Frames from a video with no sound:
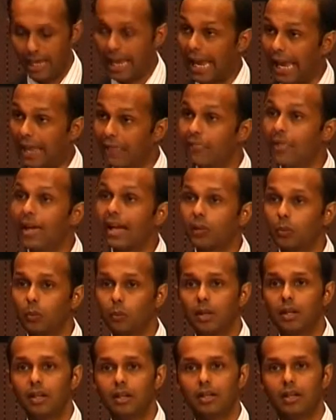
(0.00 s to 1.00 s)
And that
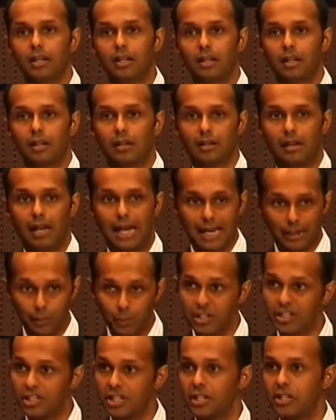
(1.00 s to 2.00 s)
work, I
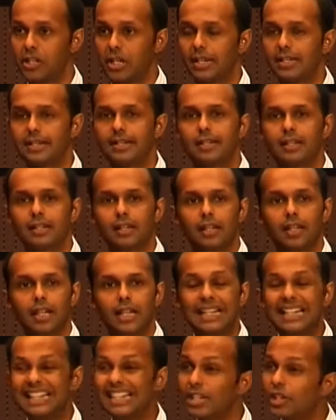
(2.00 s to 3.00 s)
would suggest,
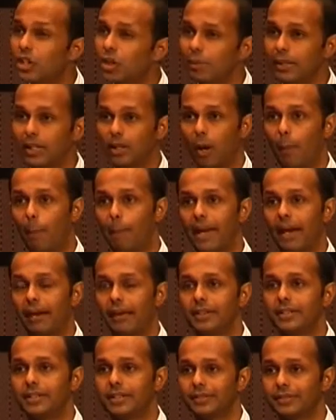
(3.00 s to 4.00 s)
needs to be
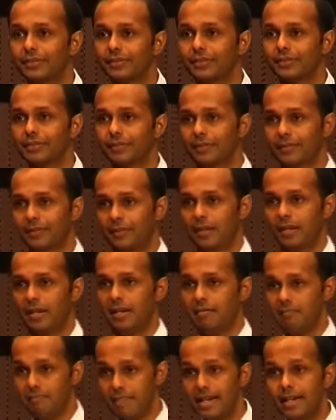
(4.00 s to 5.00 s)
comparative.
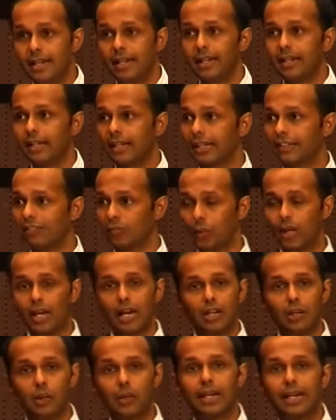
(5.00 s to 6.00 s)
Meaning, if we are
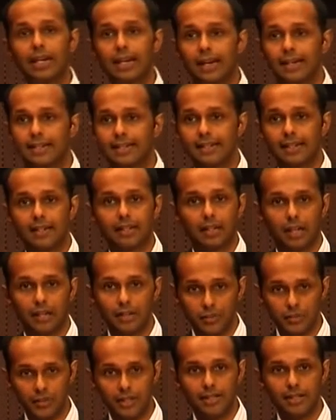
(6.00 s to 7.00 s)
looking at ASEAN
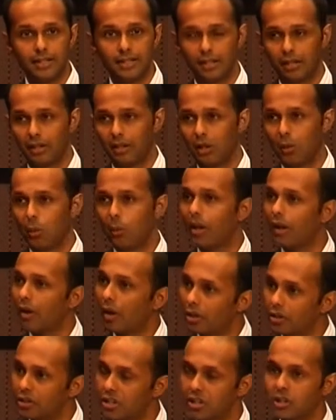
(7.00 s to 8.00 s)
countries, we're
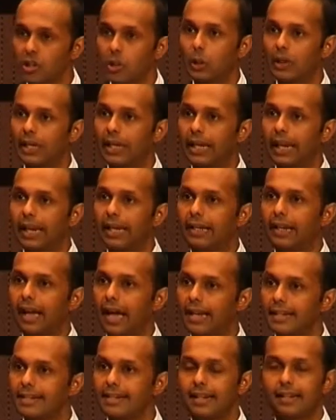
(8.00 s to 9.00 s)
not just looking at
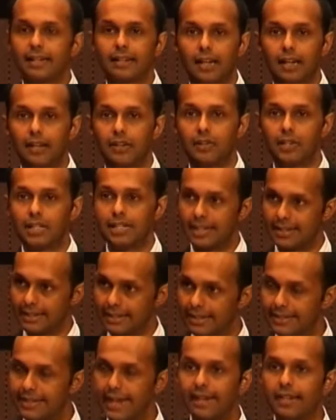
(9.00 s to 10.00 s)
ASEAN countries as the
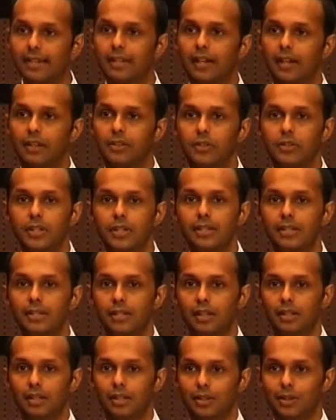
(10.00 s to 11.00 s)
10 countries
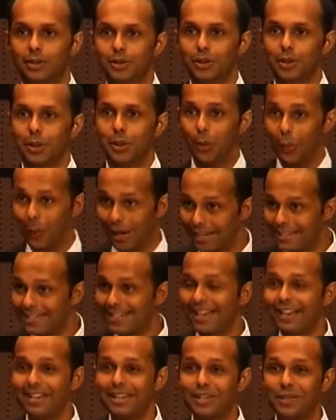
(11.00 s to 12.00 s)
or
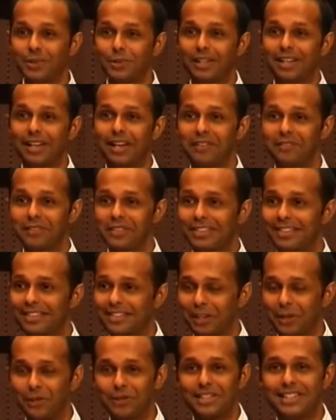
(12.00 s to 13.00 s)
extending to the 11th
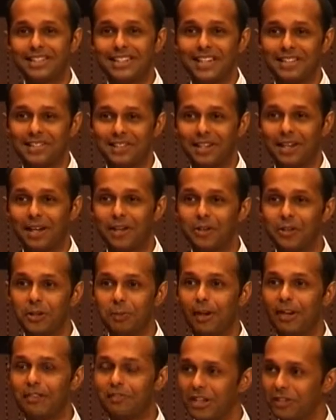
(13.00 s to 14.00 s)
Southeast Asian country,
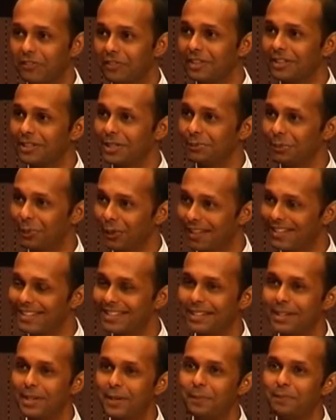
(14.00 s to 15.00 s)
my favorite,
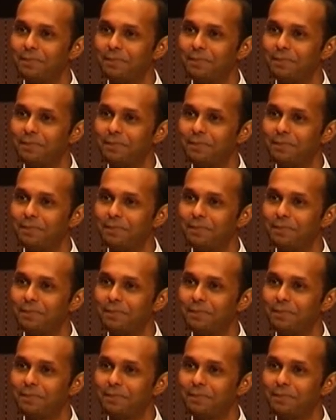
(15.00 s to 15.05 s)
Timor-Leste.